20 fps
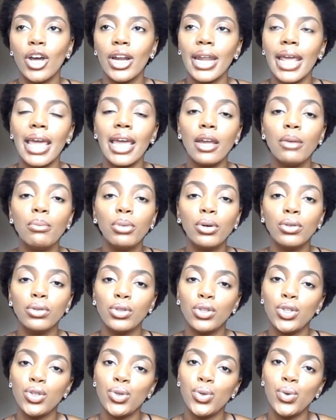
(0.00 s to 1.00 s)
able
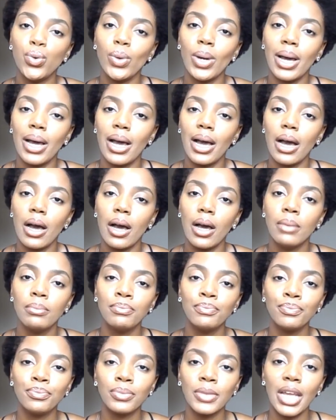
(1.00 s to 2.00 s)
to
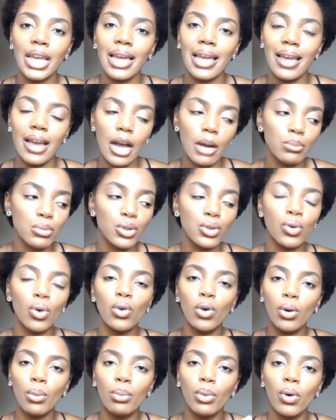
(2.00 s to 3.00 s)

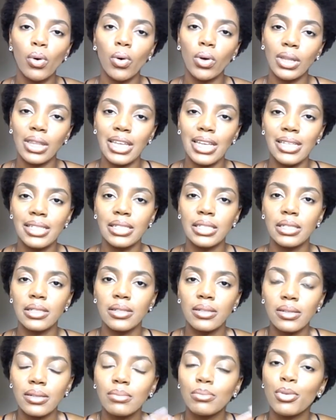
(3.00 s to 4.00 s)
absorb all
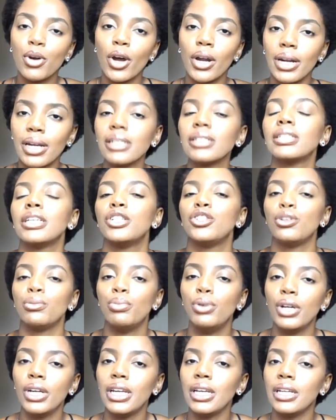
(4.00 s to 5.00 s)
these products that you're
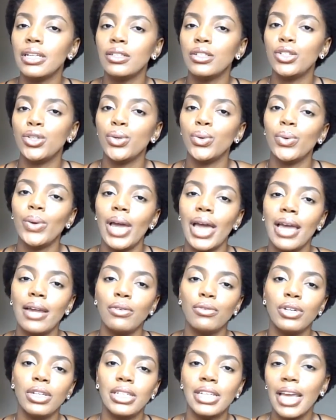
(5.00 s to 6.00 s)
putting into and
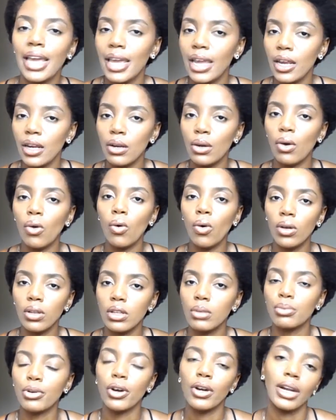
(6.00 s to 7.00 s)
retain all the
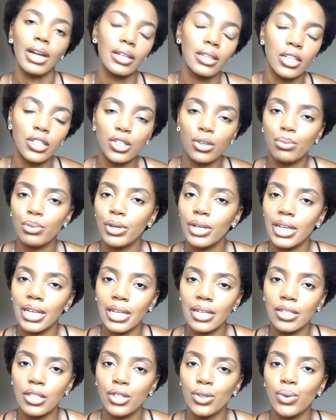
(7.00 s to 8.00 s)
product that you're putting
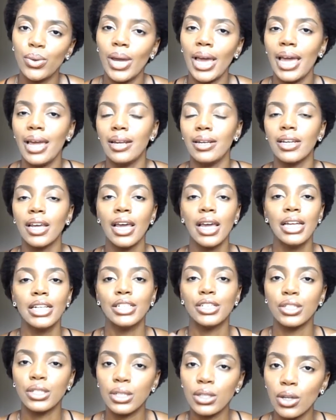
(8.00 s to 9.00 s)
into and
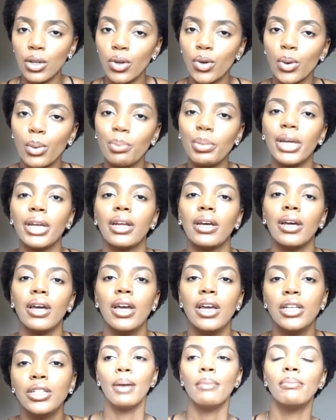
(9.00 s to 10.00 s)
just look better.
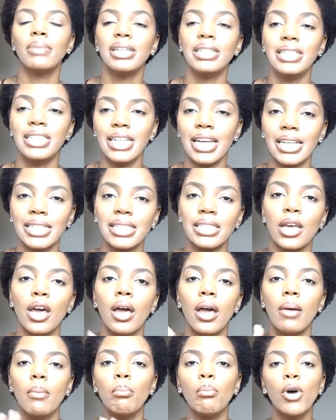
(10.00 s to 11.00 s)
But yes,
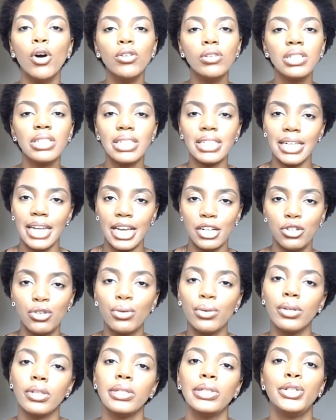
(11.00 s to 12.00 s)
most
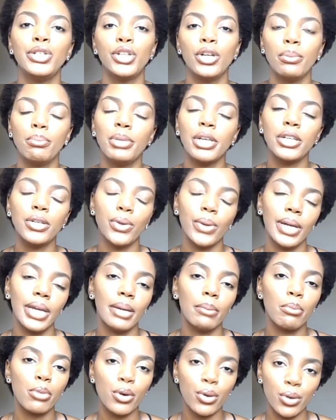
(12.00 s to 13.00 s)
naturals should be doing
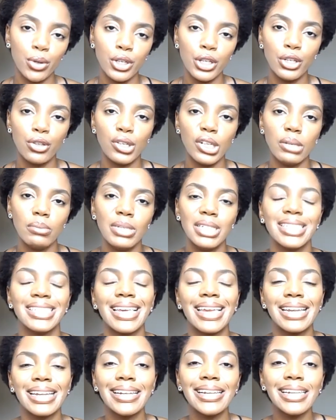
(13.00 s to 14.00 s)
protein treatments
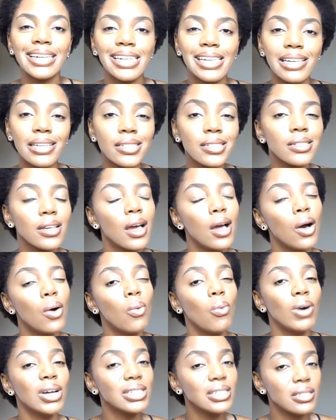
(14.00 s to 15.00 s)
at least
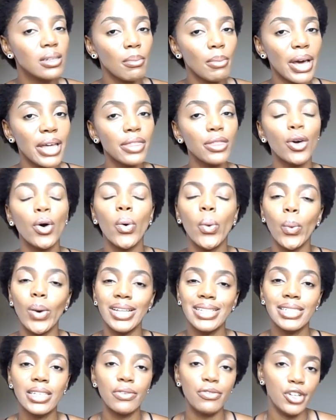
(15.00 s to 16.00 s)
once a month or
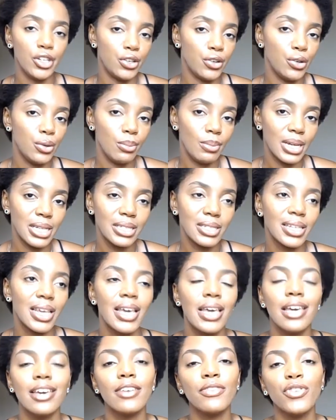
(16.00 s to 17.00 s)
once every 2 months.
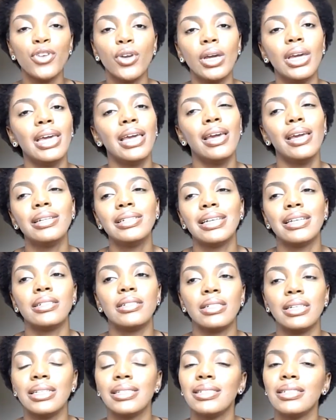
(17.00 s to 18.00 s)
If your hair
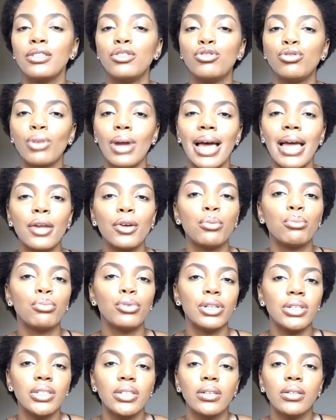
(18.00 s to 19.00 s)
isn't dry or
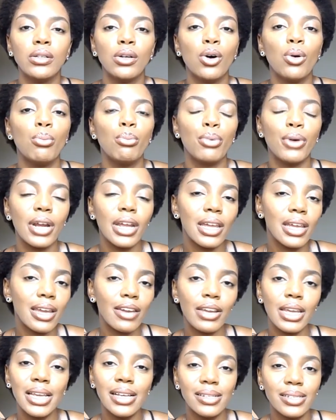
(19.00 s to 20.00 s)
brittle or break
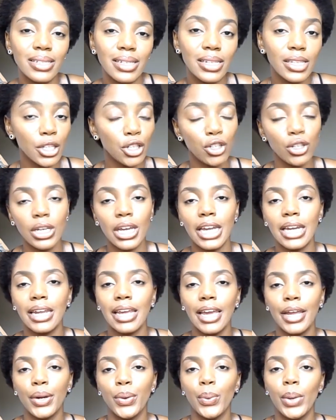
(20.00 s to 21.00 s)
easily, you can
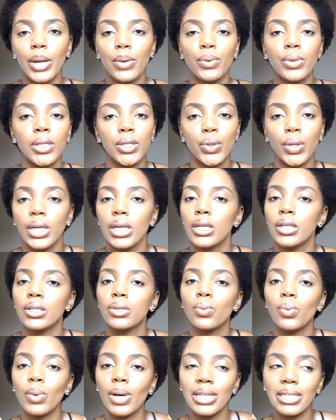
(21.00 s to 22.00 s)
get away with doing it
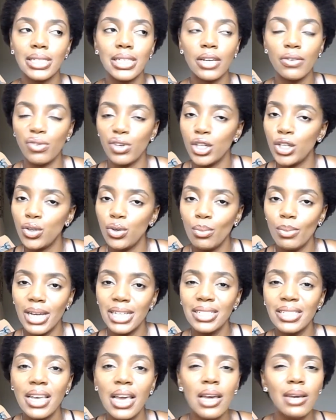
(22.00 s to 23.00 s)
once every 2
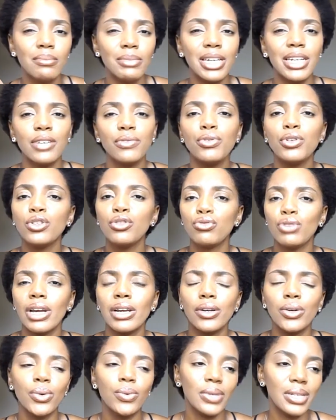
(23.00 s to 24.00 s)
months. But if you
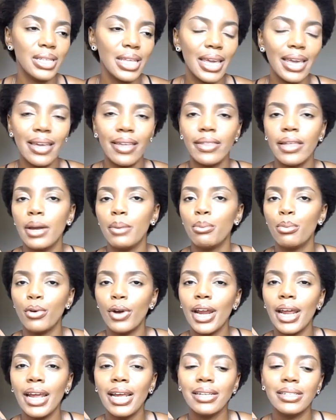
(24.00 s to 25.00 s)
struggle with hair that
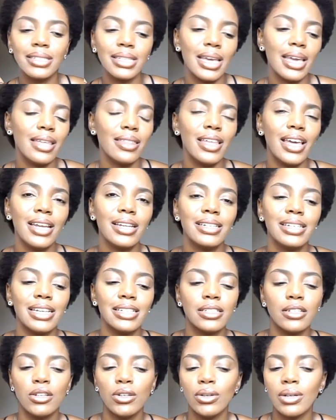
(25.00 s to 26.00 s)
breaks, hair that
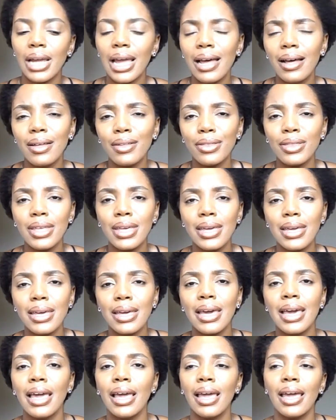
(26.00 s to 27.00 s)
doesn't look healthy,
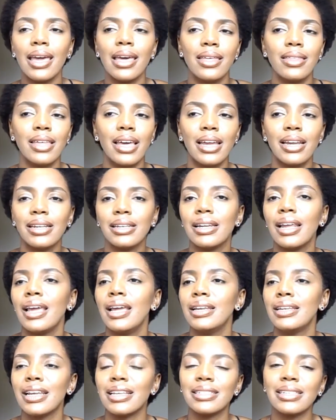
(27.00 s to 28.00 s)
hair that
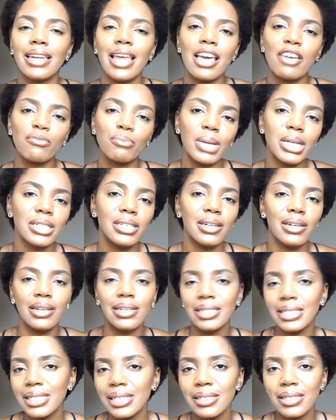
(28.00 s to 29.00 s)
doesn't have much
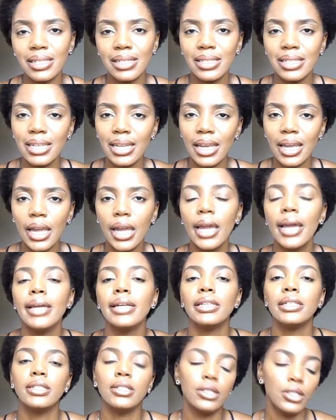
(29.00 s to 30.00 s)
elasticity,
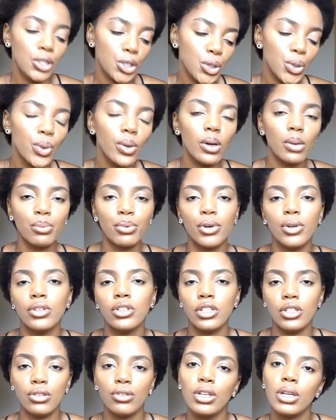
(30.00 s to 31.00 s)
do a
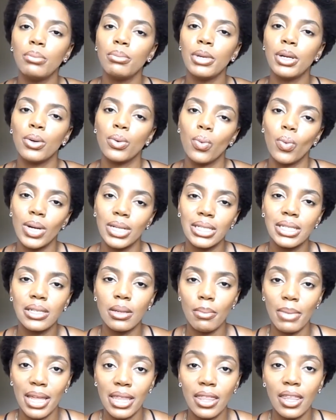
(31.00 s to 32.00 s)
protein treatment once a
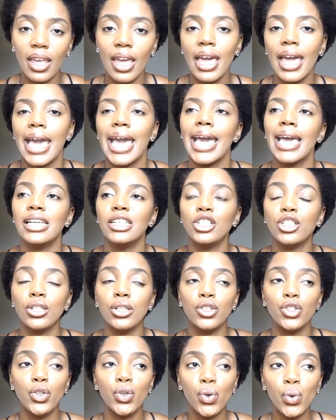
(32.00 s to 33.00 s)
month and
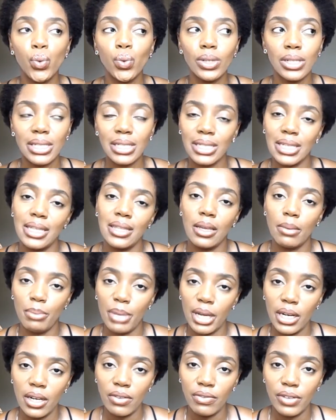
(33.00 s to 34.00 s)
you will see the
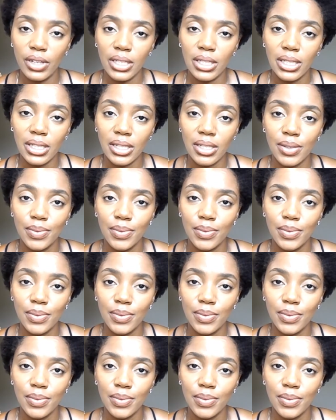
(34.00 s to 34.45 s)
benefits.